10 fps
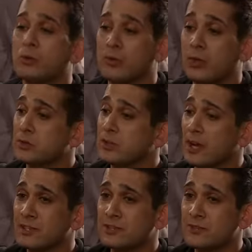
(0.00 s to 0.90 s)
Those
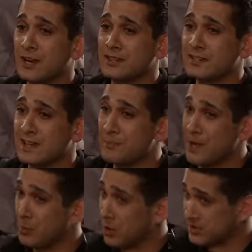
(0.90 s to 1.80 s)
guys in Dragon's Den better
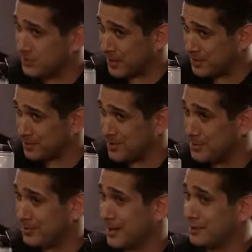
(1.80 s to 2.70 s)
watch their backs for you
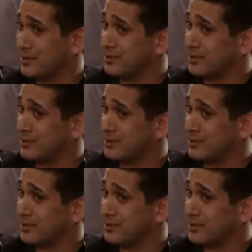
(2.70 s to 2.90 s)
around.